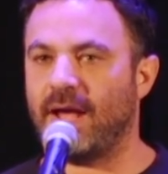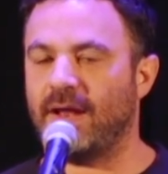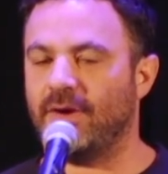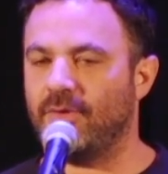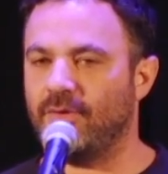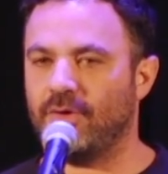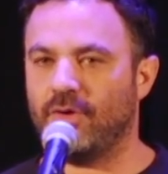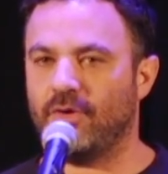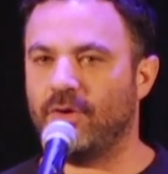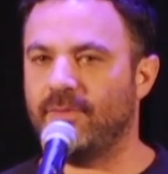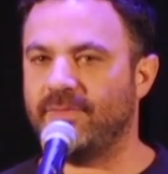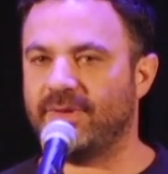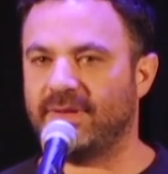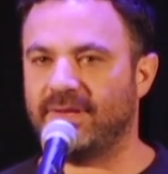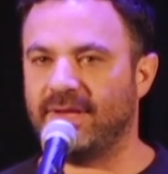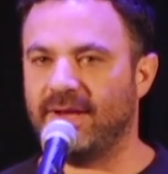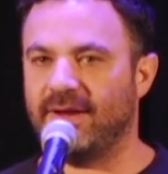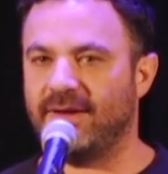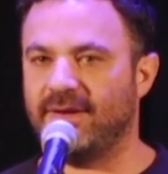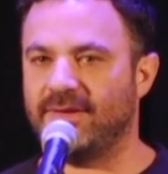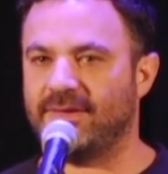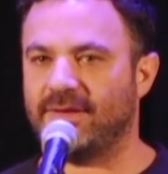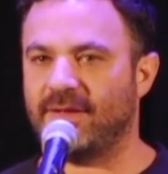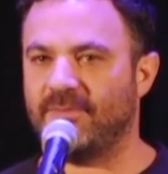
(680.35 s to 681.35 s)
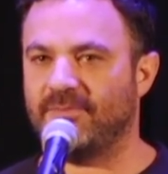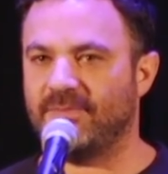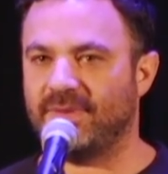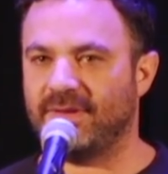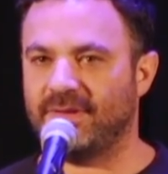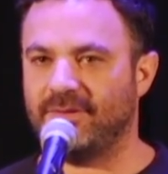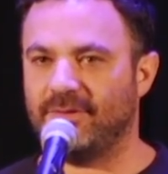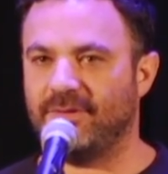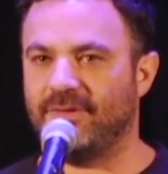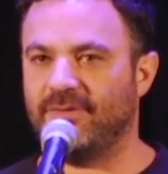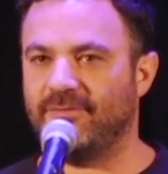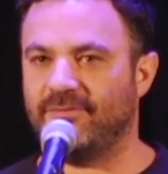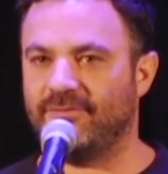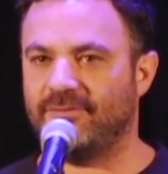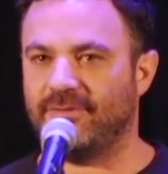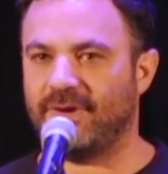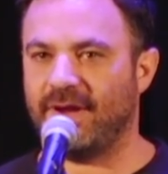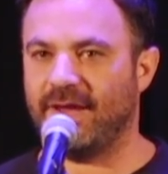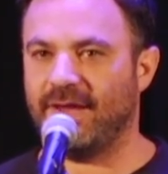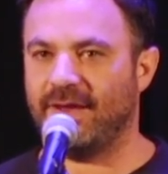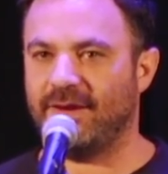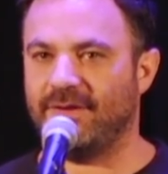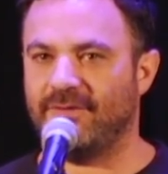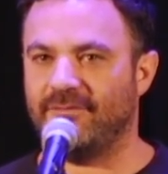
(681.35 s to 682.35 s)
I don't go upstairs. I'm still
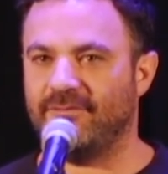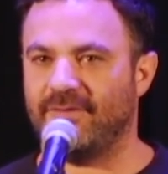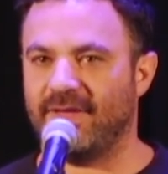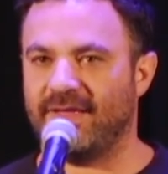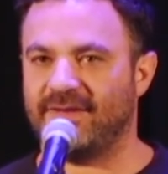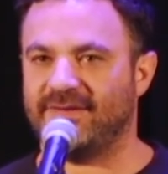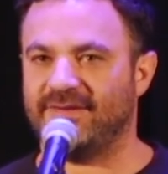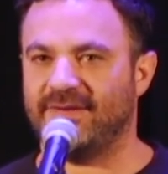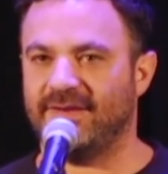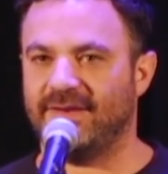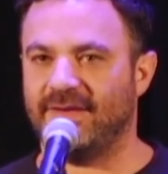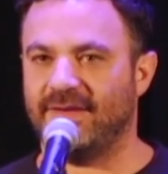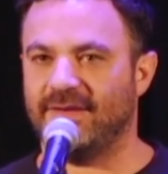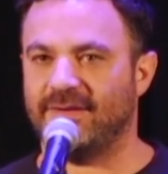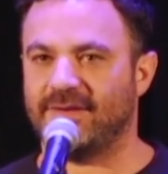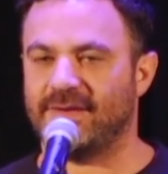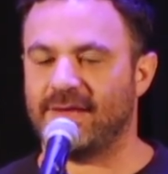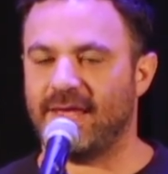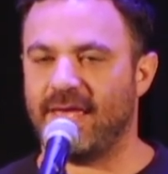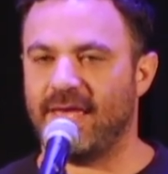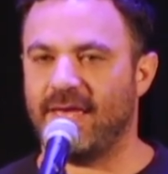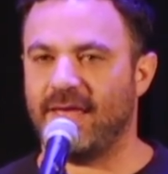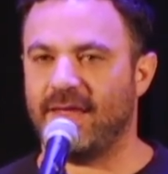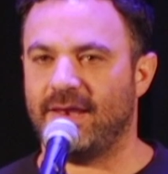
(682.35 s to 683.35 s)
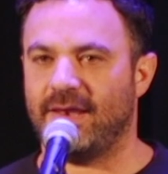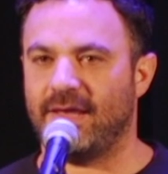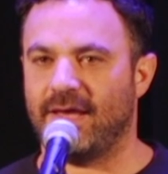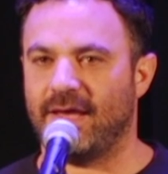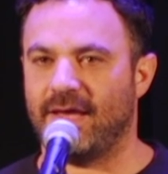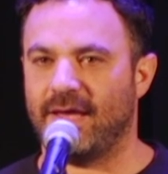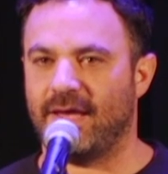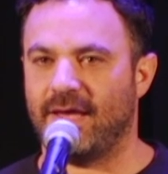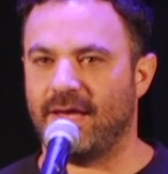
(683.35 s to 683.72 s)
afraid of STDs, and